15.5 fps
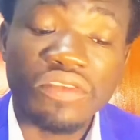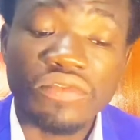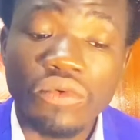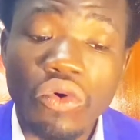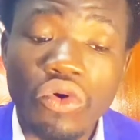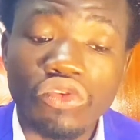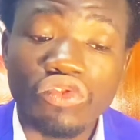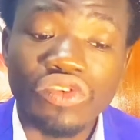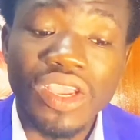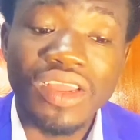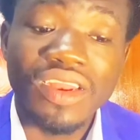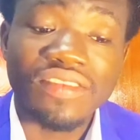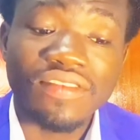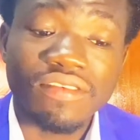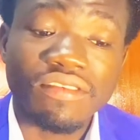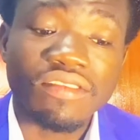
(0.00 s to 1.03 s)
4 to get a
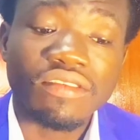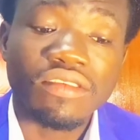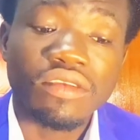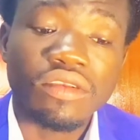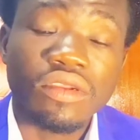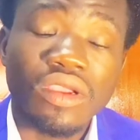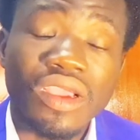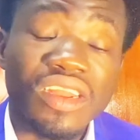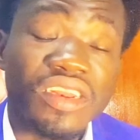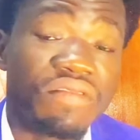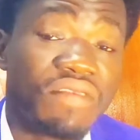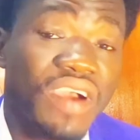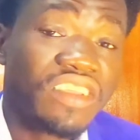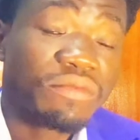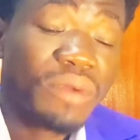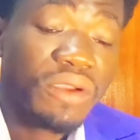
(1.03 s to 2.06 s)
6 and
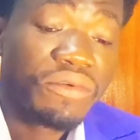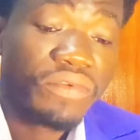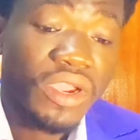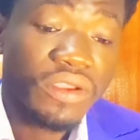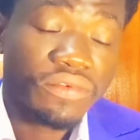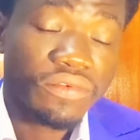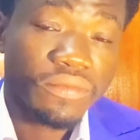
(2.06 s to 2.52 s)
divides by 5.